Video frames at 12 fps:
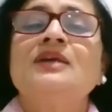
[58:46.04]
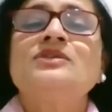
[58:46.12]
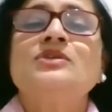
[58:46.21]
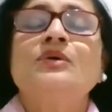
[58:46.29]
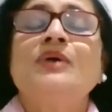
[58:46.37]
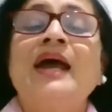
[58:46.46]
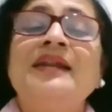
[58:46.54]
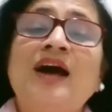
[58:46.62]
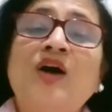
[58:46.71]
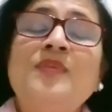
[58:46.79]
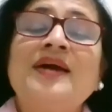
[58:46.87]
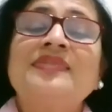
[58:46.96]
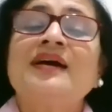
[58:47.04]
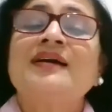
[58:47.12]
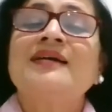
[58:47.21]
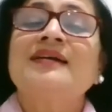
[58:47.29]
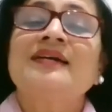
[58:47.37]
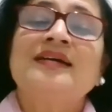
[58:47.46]
So, and now Mata
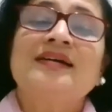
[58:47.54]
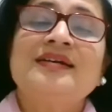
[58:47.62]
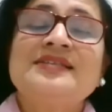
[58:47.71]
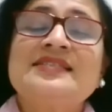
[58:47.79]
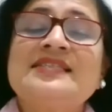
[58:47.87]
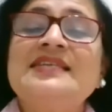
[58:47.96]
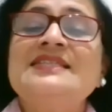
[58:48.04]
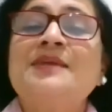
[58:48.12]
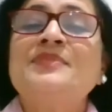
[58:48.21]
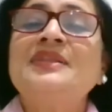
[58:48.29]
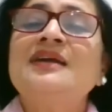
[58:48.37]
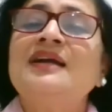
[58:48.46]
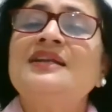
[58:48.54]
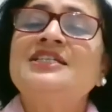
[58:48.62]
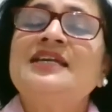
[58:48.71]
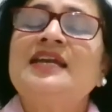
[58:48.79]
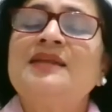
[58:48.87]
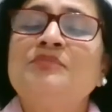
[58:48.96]
sees Abhita and
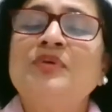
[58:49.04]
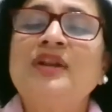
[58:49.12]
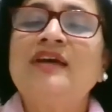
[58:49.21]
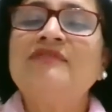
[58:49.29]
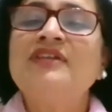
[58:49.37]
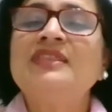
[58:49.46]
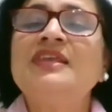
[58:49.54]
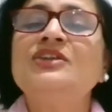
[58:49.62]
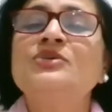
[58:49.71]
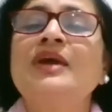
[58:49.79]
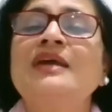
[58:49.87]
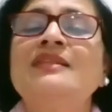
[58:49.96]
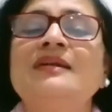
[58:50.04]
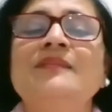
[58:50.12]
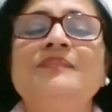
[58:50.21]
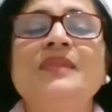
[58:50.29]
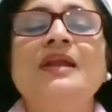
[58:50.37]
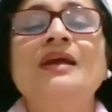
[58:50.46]
she can put everything together.
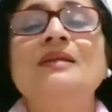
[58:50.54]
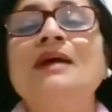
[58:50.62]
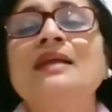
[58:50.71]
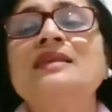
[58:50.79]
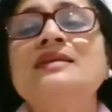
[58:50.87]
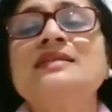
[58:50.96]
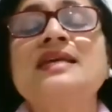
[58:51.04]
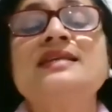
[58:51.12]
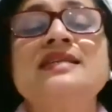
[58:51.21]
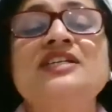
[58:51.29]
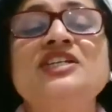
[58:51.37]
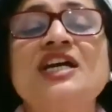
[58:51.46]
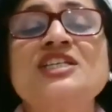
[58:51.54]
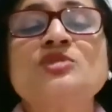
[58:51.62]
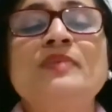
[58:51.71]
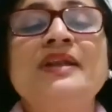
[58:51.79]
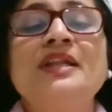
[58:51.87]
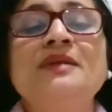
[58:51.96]
Mata says, it
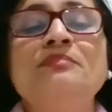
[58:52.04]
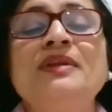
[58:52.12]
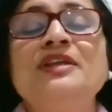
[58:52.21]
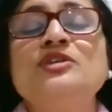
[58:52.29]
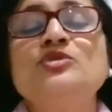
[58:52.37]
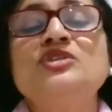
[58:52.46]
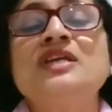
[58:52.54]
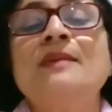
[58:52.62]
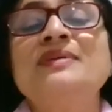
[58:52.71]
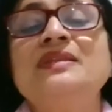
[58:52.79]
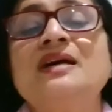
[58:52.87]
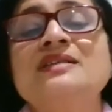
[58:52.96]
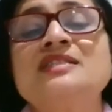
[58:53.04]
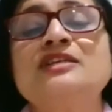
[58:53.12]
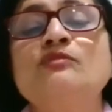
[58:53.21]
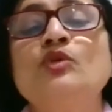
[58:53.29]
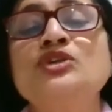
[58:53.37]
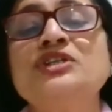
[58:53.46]
touched me deeply to see Abhita's
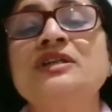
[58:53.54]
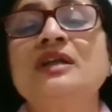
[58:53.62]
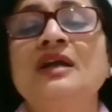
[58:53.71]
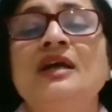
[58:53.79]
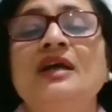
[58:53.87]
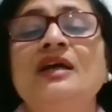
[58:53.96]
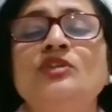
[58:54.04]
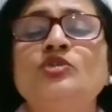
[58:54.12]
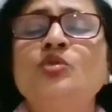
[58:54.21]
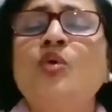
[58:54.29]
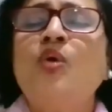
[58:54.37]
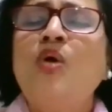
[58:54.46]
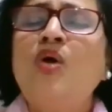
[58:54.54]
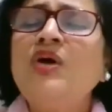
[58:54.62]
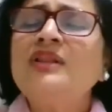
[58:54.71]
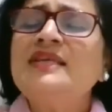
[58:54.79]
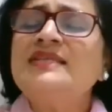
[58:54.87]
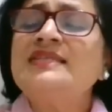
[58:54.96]
devotion through
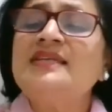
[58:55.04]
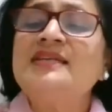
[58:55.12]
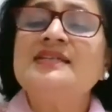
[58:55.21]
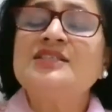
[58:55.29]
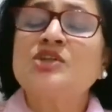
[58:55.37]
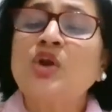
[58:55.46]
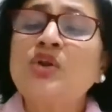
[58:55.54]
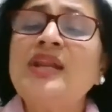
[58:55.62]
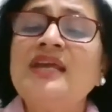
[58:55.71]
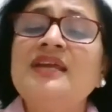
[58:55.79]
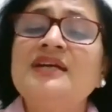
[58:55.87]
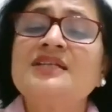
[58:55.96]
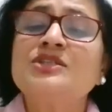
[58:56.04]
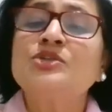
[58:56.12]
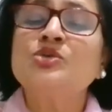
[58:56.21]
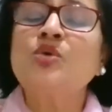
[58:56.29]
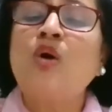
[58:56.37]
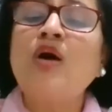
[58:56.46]
all these years, not only years,
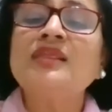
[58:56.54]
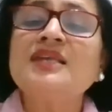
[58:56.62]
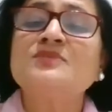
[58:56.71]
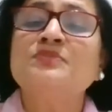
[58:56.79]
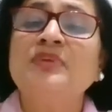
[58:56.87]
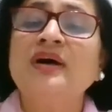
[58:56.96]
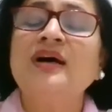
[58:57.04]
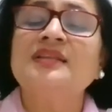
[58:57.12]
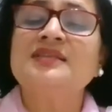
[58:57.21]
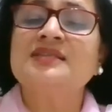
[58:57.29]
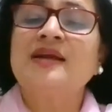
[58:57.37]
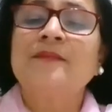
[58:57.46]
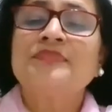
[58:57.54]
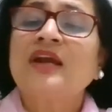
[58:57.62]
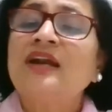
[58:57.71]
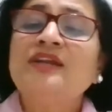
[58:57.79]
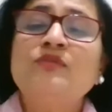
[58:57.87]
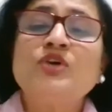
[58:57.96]
through all these births.
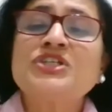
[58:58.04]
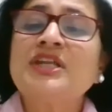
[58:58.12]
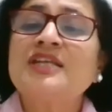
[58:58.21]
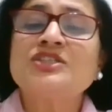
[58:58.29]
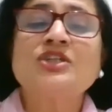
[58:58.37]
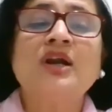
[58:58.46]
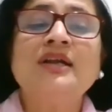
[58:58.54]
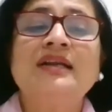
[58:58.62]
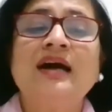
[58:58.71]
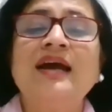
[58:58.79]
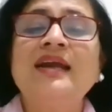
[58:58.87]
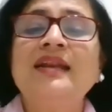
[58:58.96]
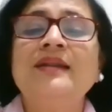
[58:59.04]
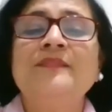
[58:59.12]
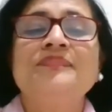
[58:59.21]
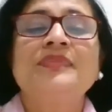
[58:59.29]
Her devotion has not died.